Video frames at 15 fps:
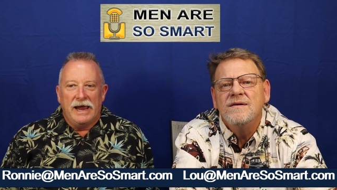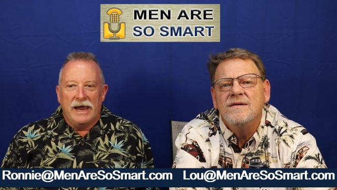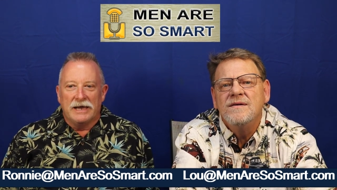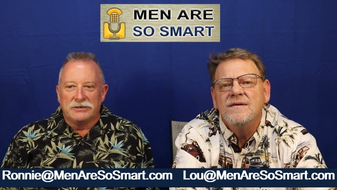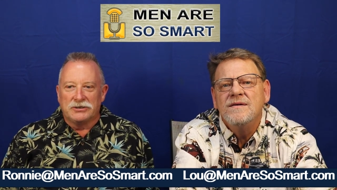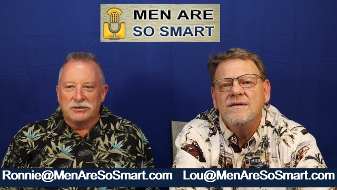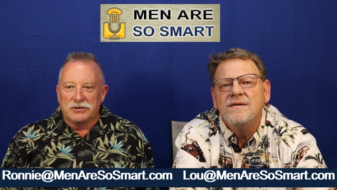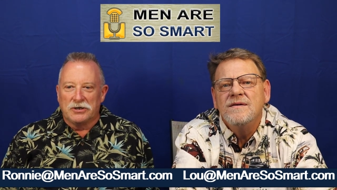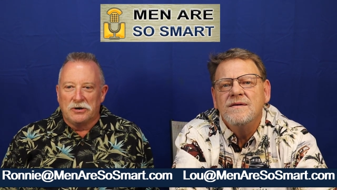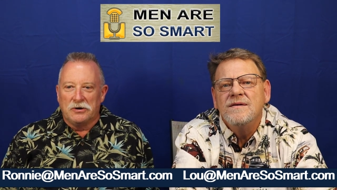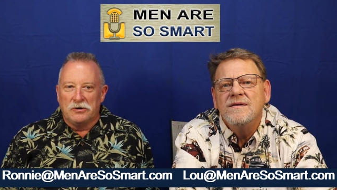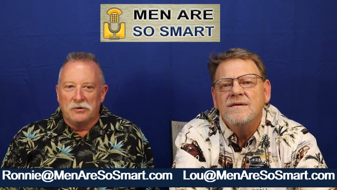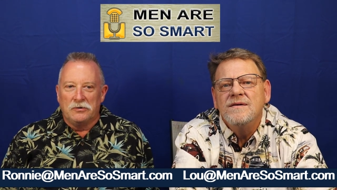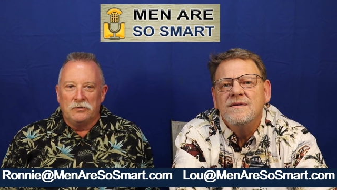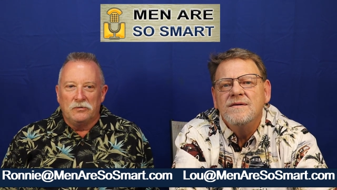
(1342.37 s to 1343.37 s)
Speaker 1: And
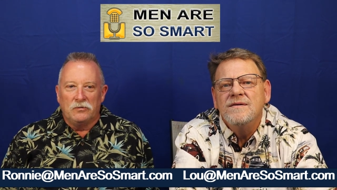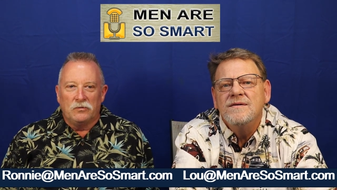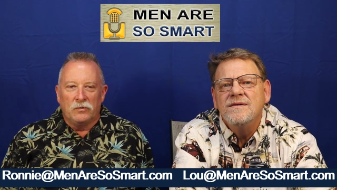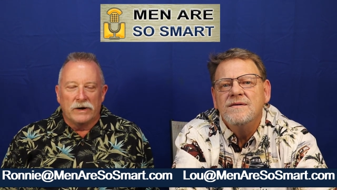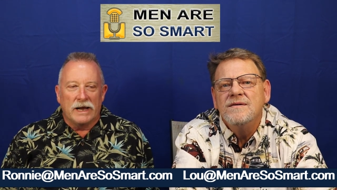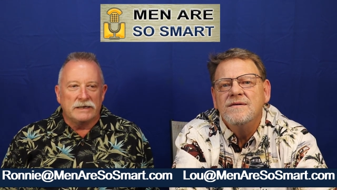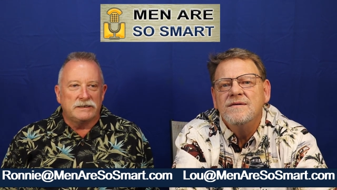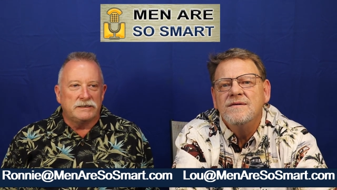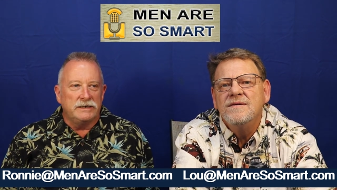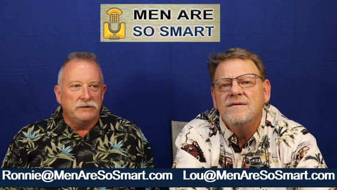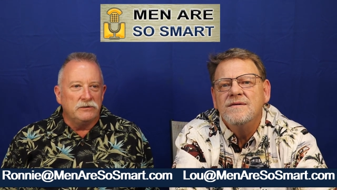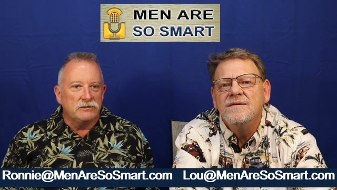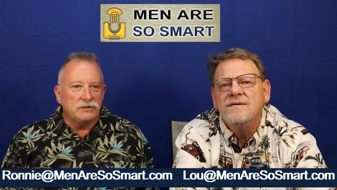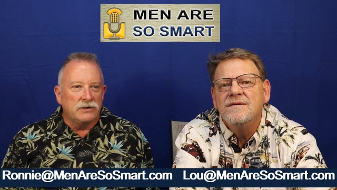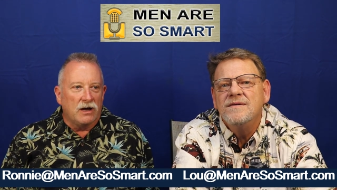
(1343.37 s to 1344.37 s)
so when I see
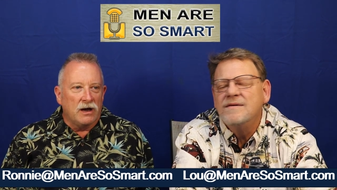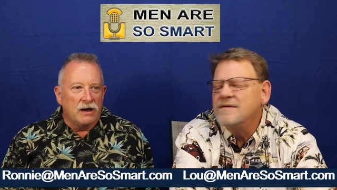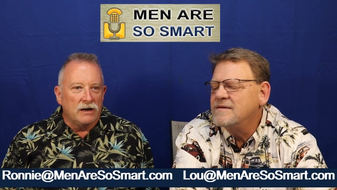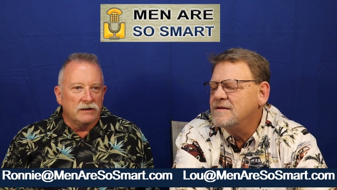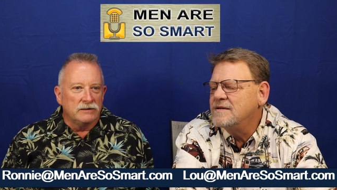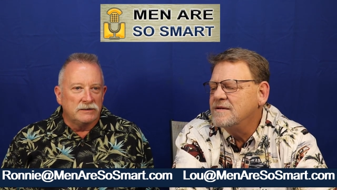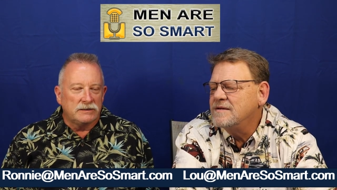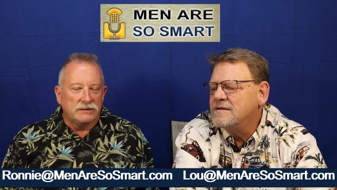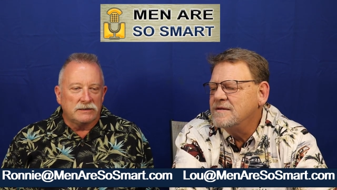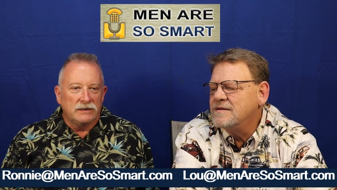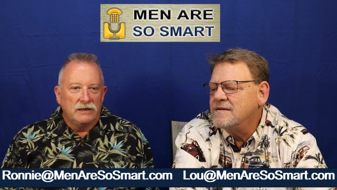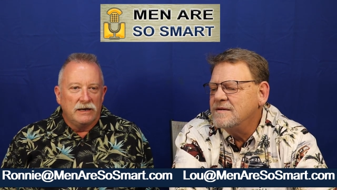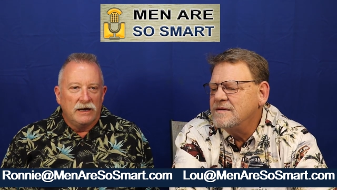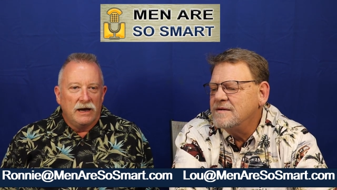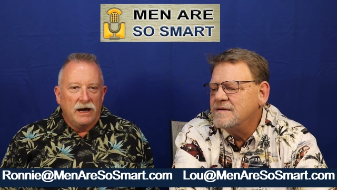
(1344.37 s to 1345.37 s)
those dogs,
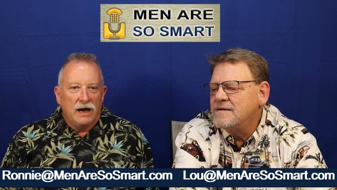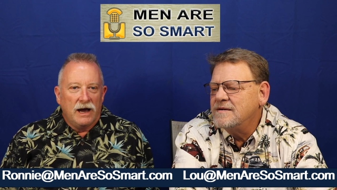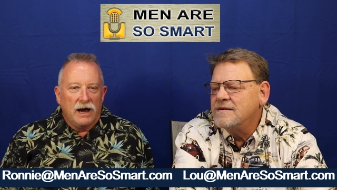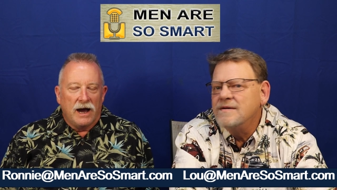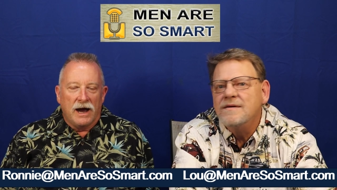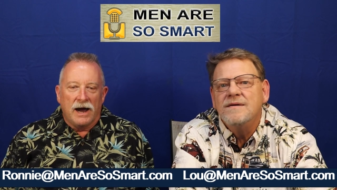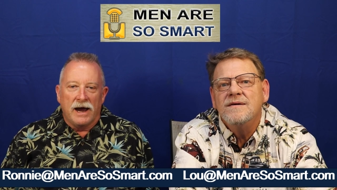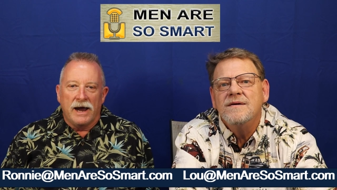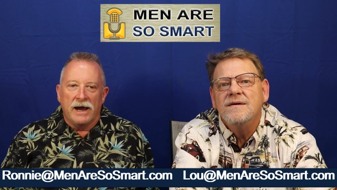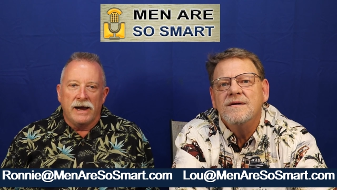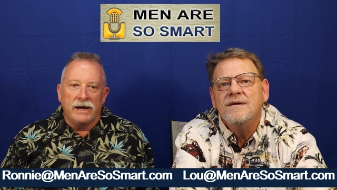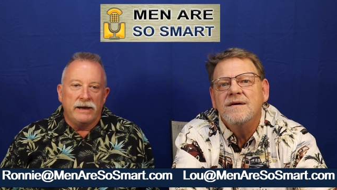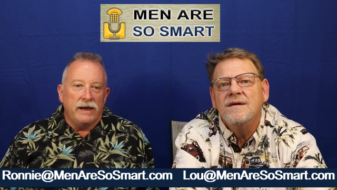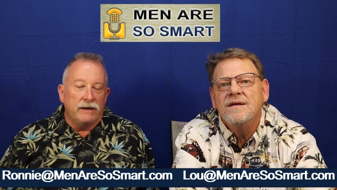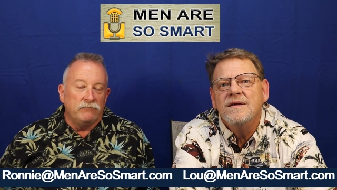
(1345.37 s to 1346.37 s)

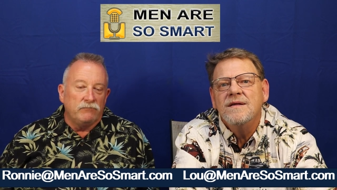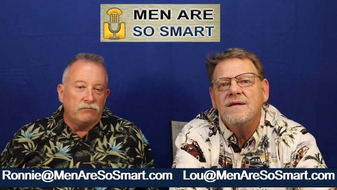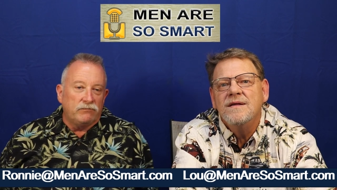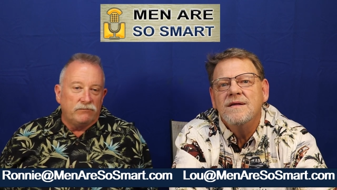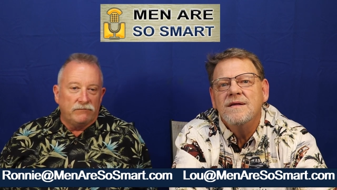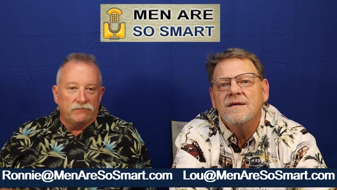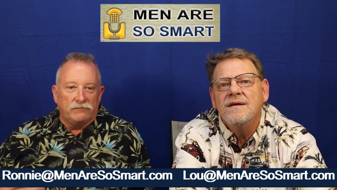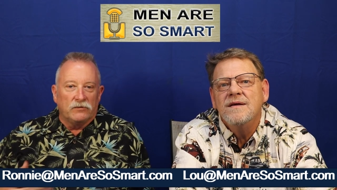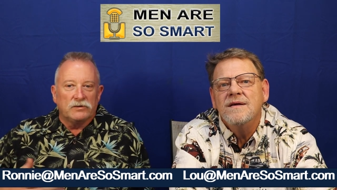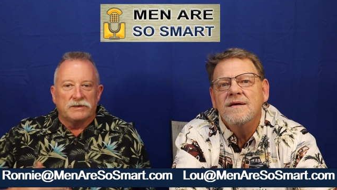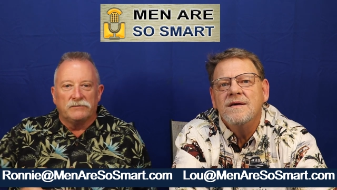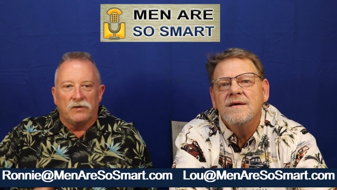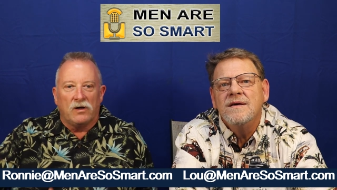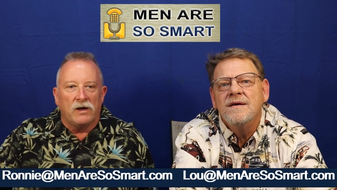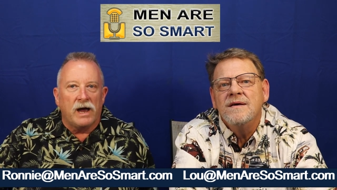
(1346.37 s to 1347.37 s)
I and first
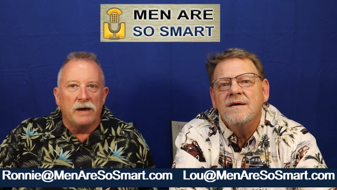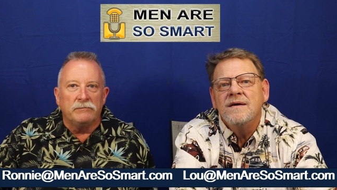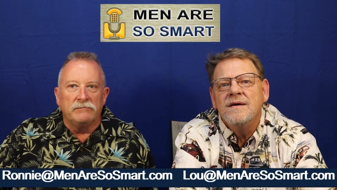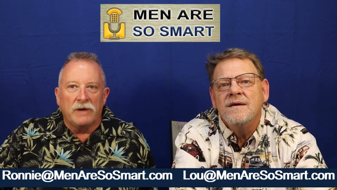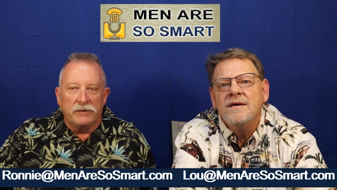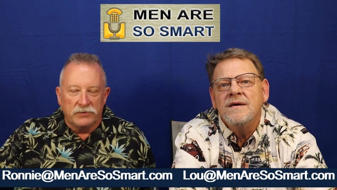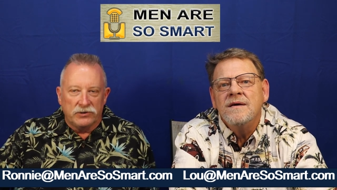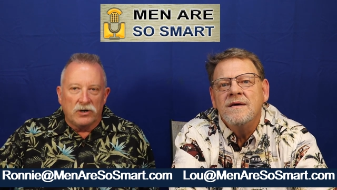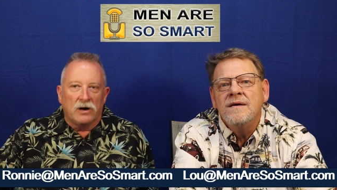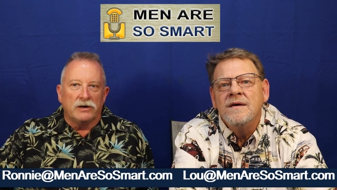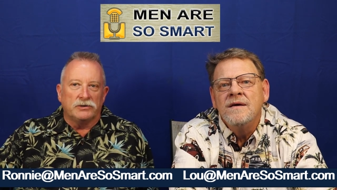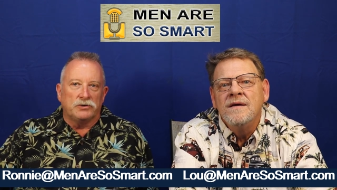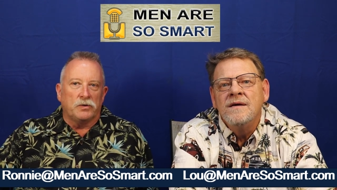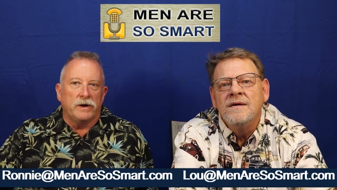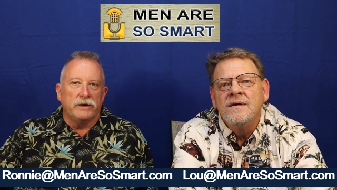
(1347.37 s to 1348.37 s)
of all, I'm I'm a
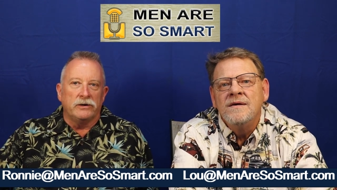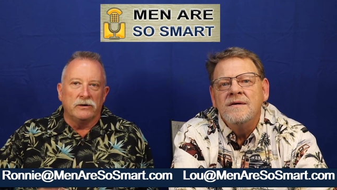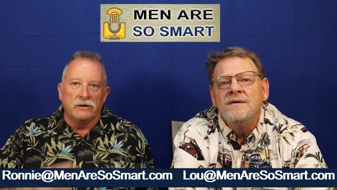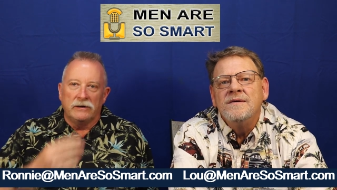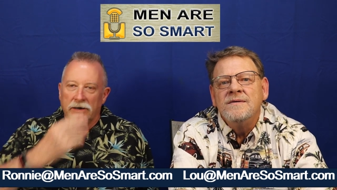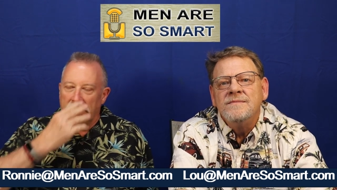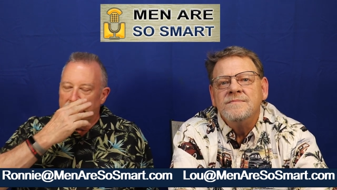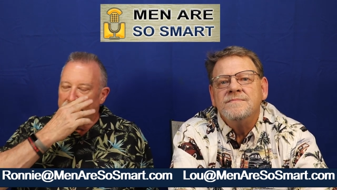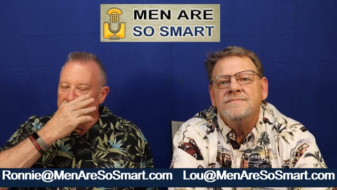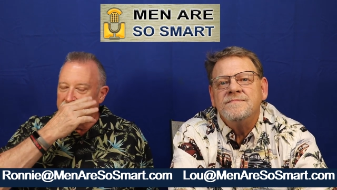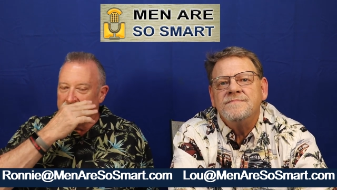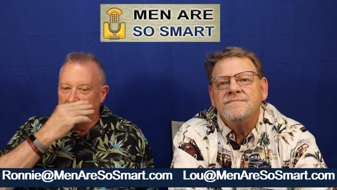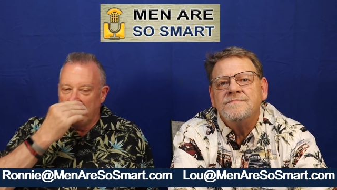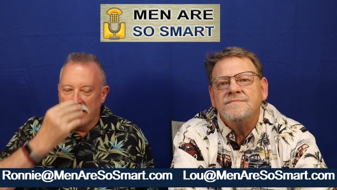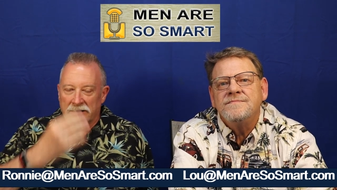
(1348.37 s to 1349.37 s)
dog trainer at
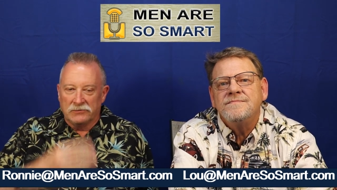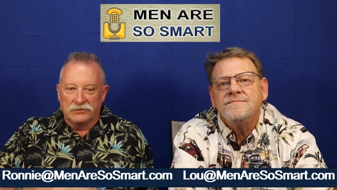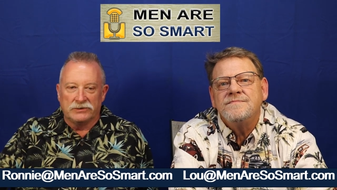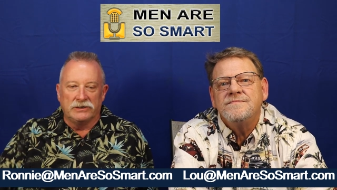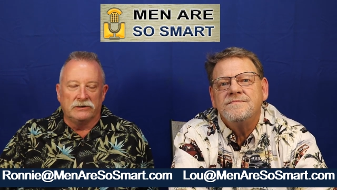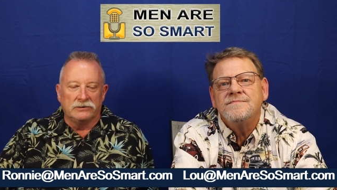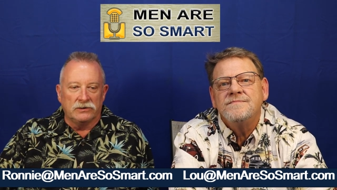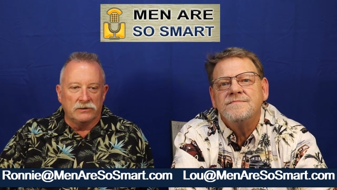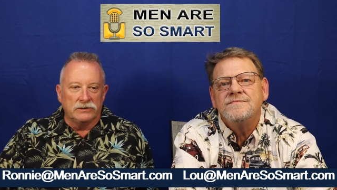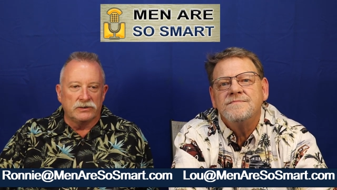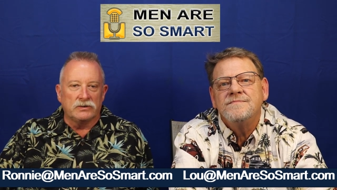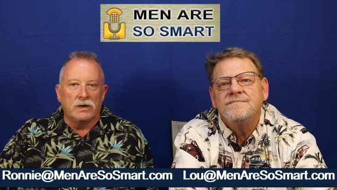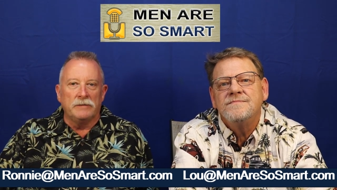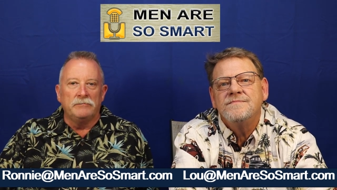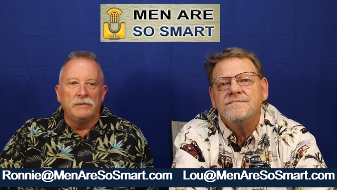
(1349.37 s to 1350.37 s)
the animal shelter, and
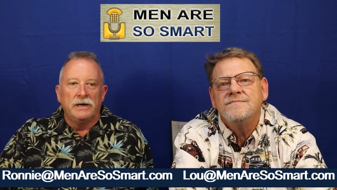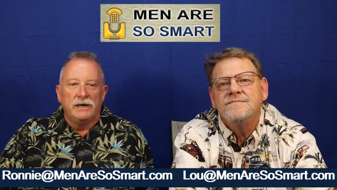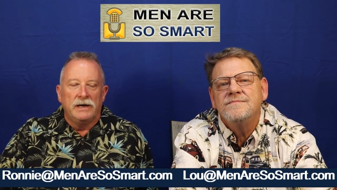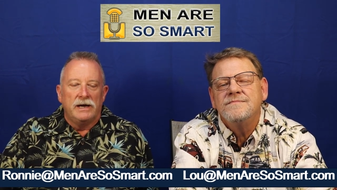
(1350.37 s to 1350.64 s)
so I'm